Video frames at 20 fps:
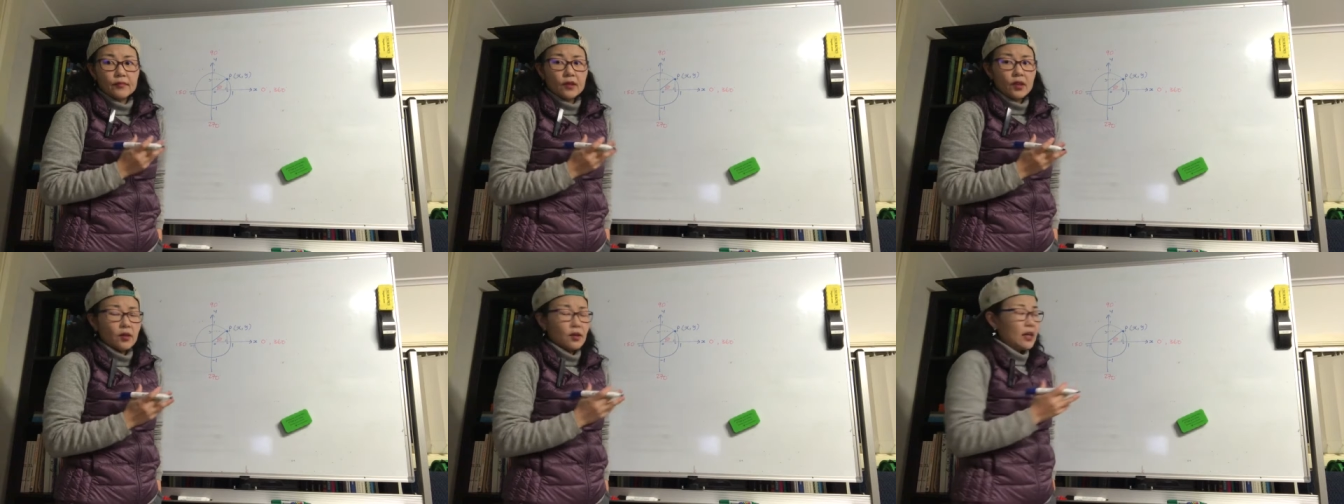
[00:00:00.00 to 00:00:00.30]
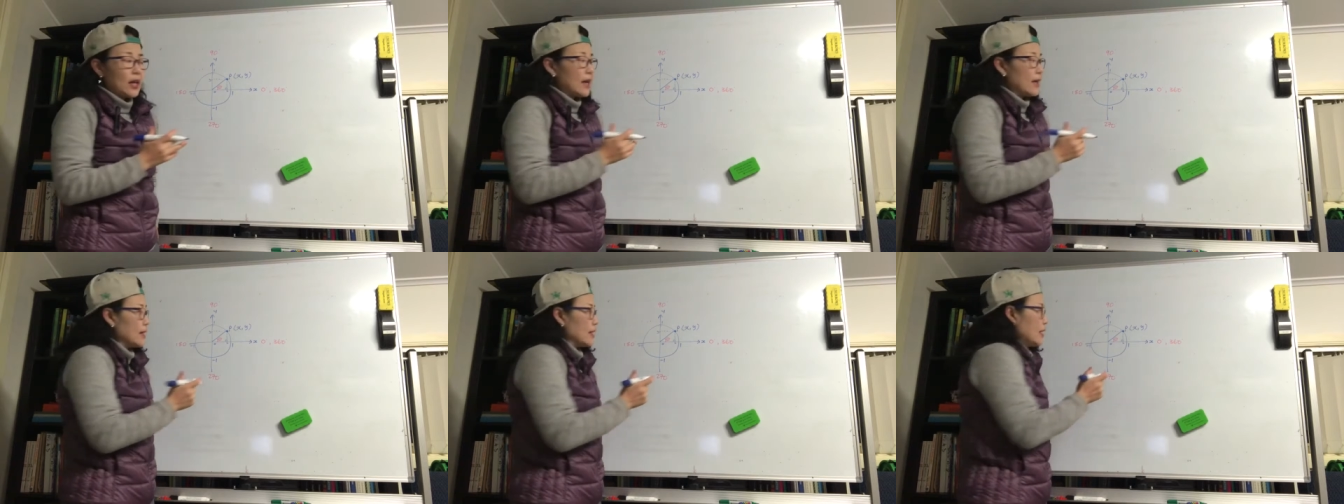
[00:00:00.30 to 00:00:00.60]

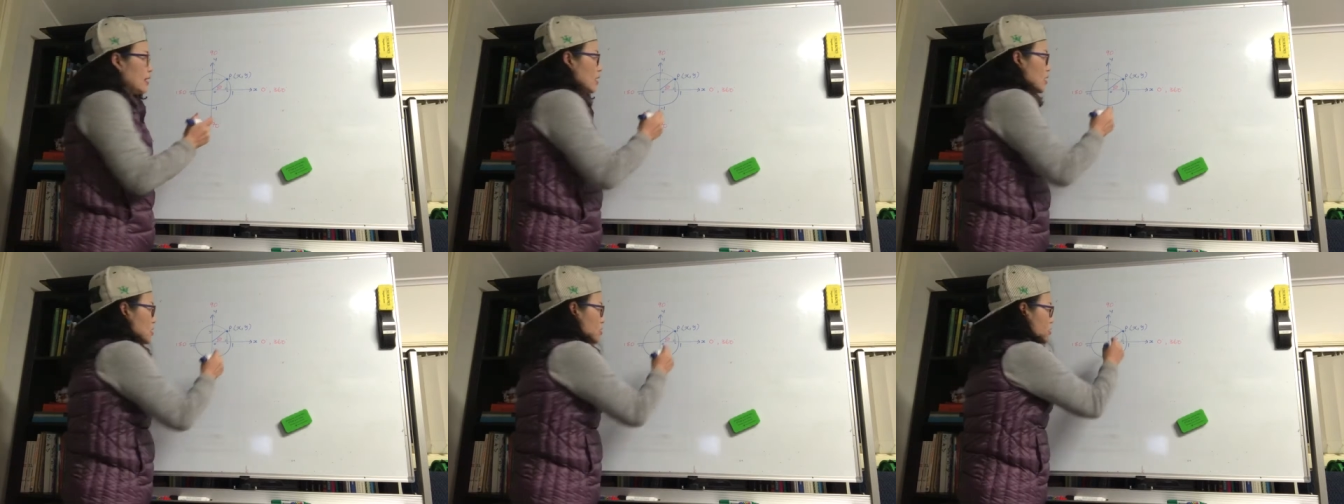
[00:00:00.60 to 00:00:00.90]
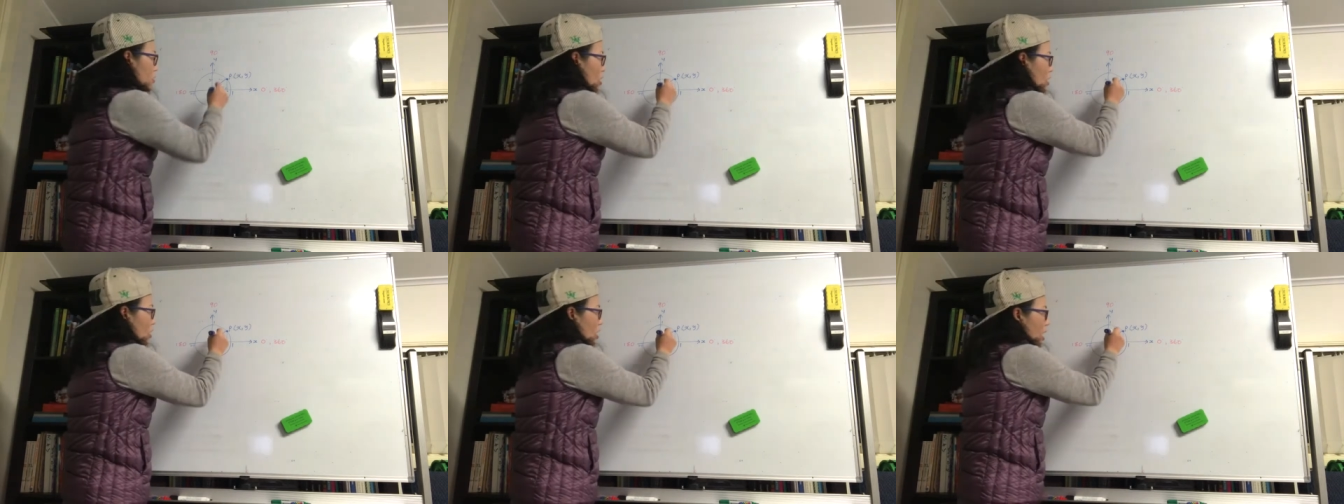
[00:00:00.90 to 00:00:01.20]
Okay,
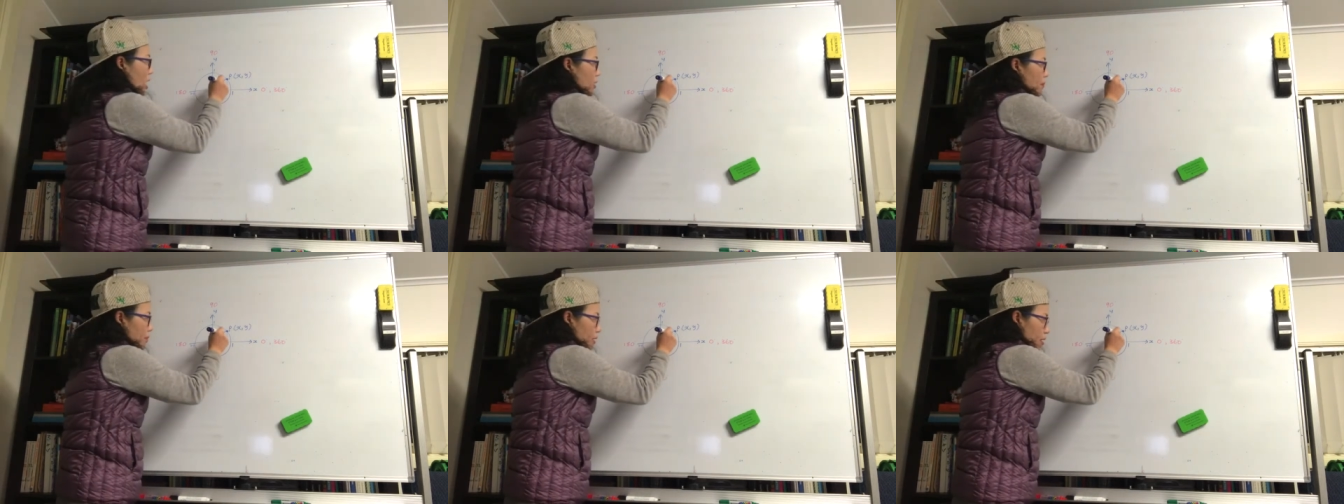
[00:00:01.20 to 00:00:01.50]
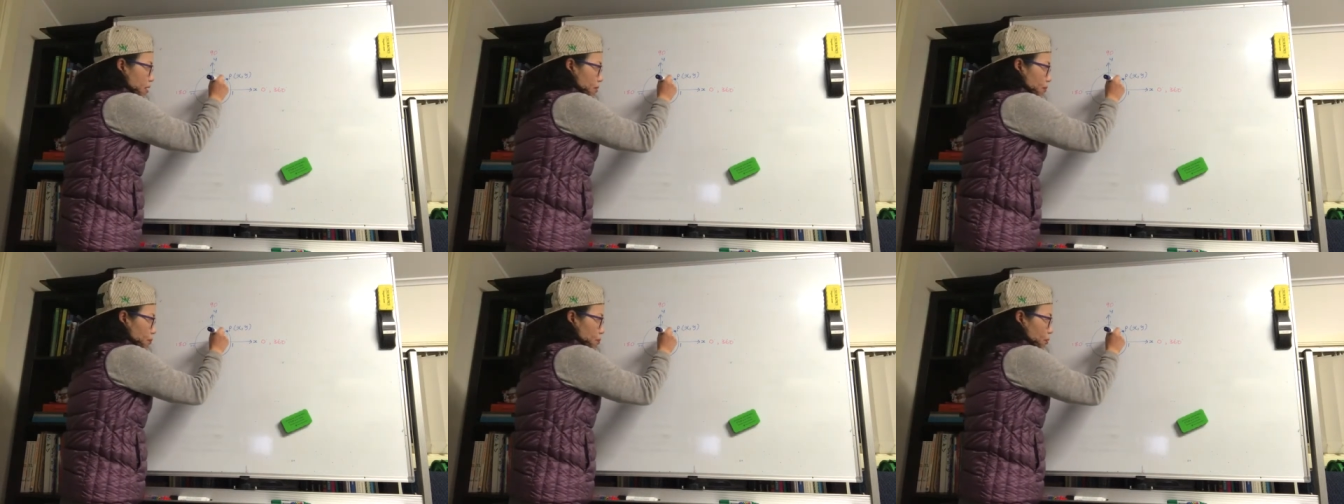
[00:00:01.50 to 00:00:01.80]
so I'm going
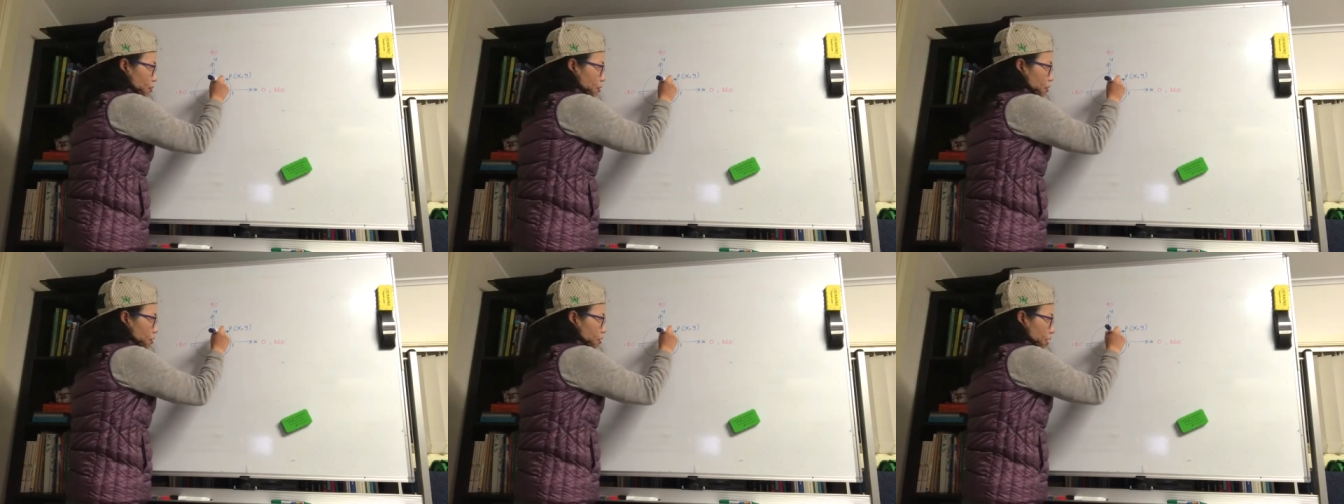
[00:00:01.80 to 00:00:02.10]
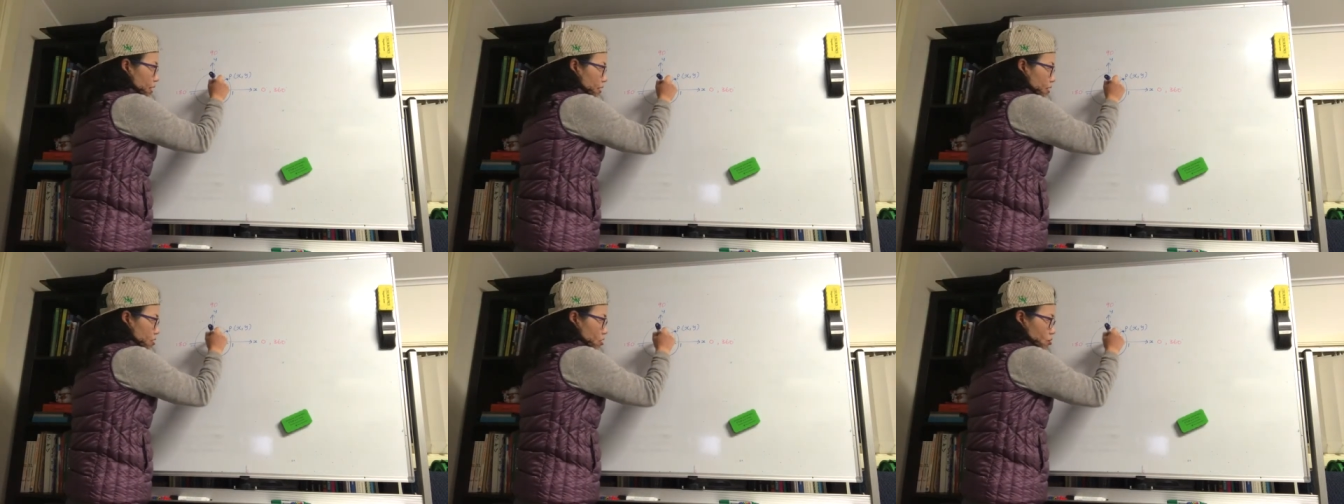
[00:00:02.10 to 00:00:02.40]
to put
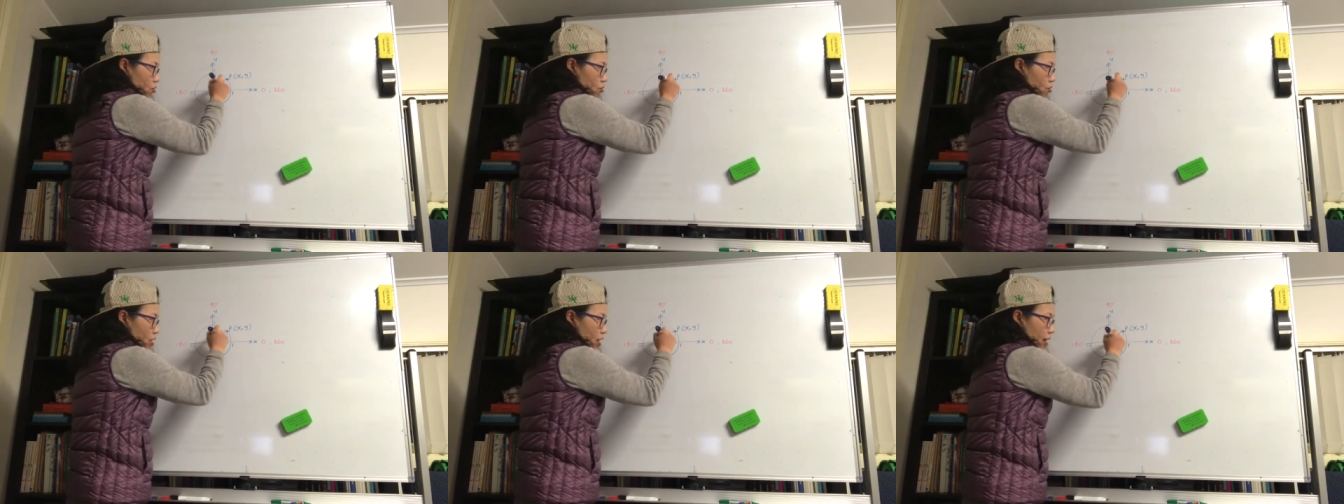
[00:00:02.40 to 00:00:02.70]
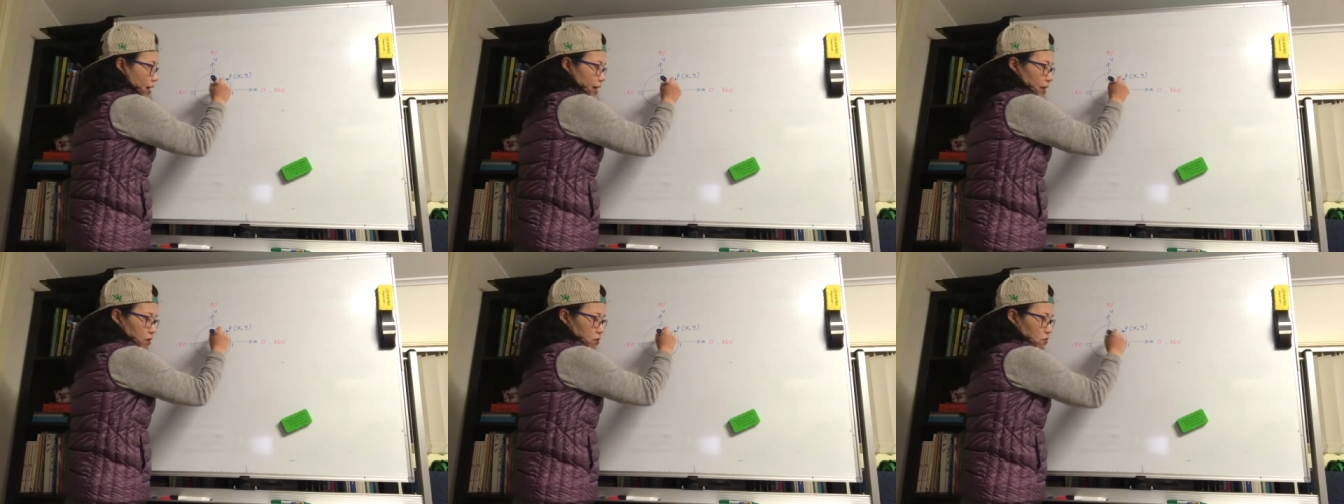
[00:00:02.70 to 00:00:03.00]
this
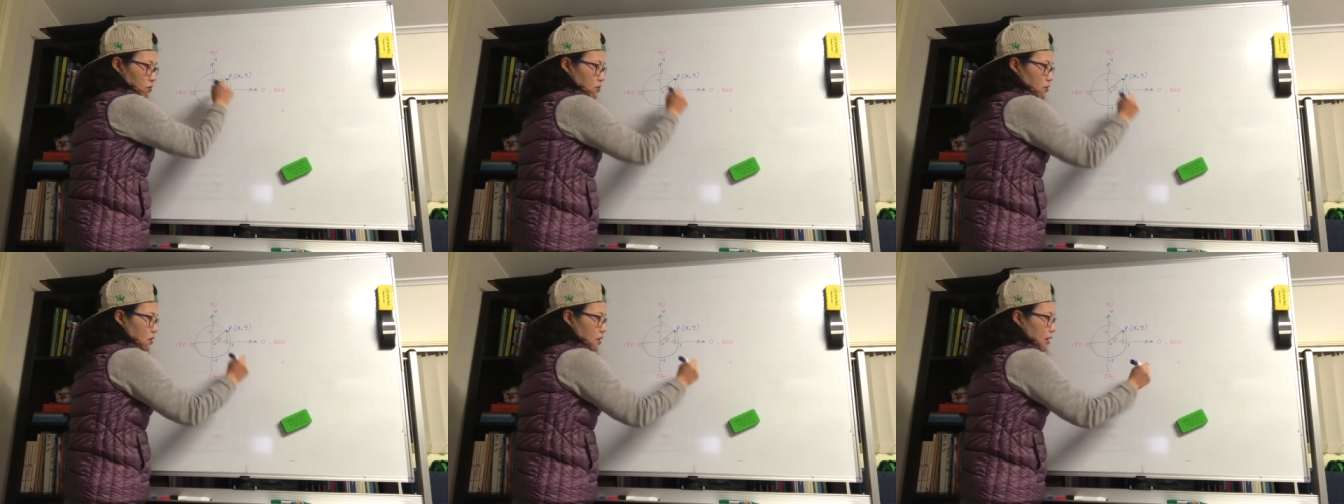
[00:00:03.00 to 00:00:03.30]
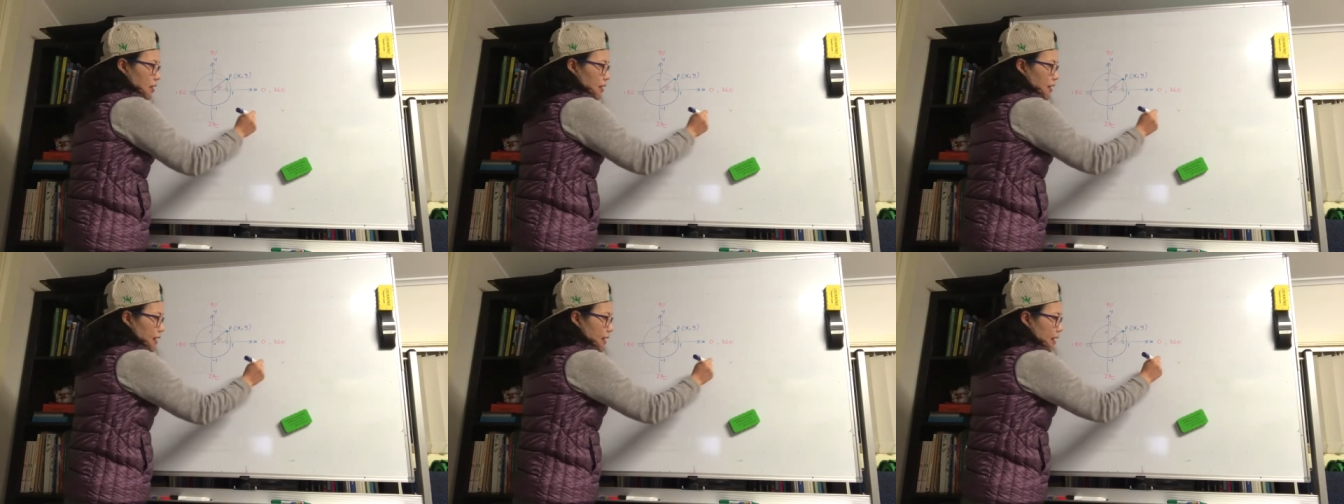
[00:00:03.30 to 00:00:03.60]
triangle
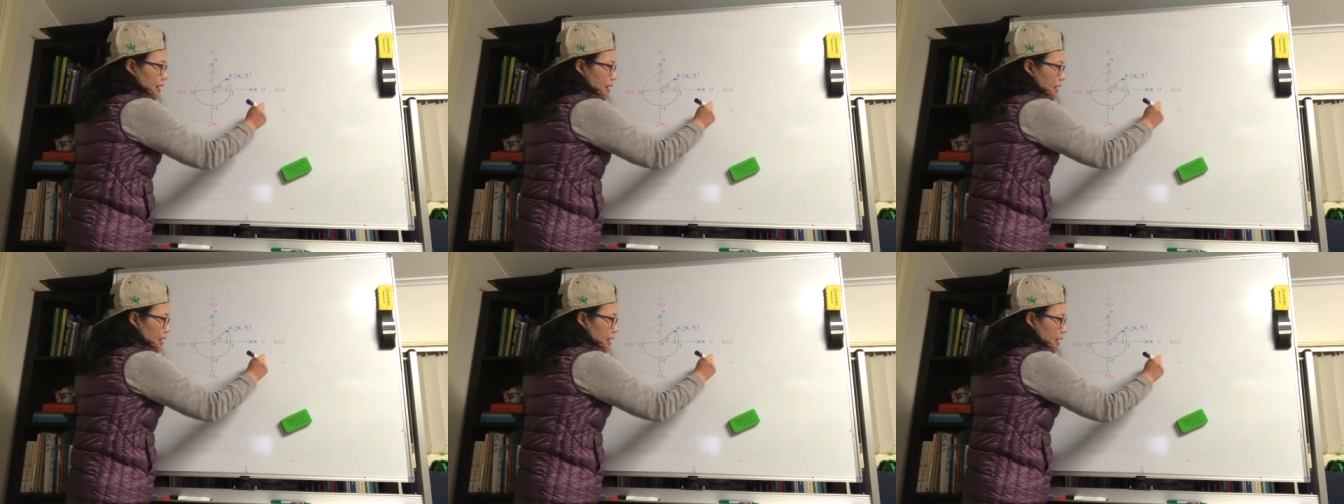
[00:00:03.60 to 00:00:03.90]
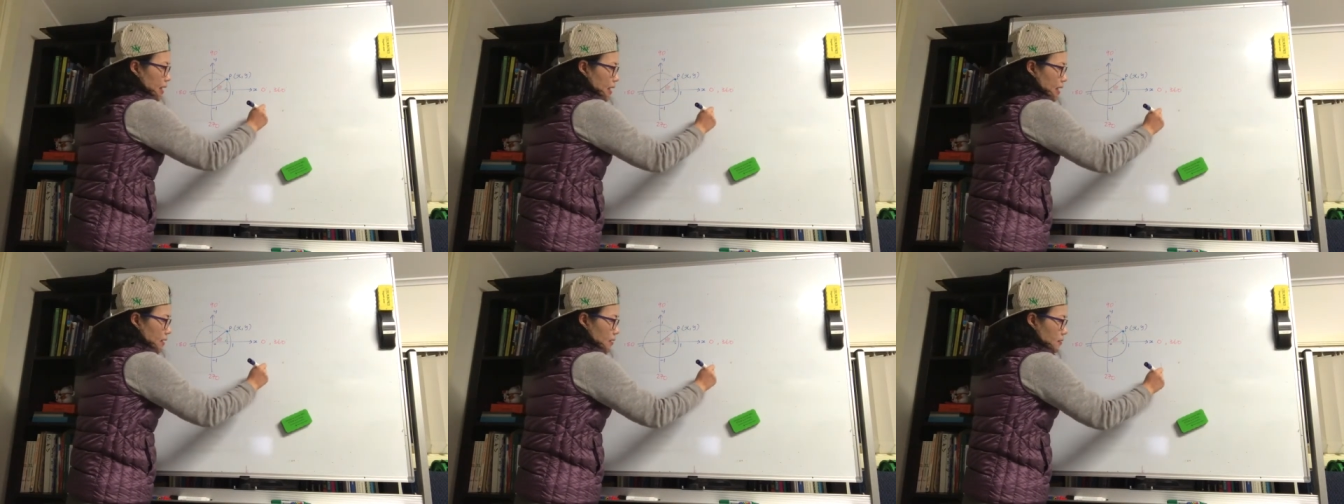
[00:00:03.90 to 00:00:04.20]

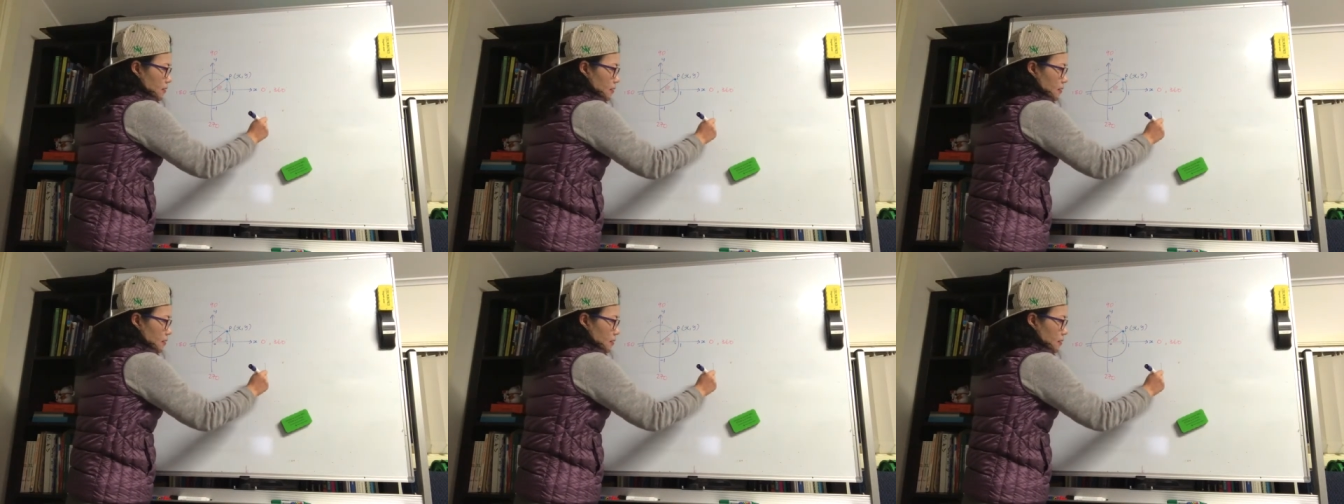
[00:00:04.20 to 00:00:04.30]
here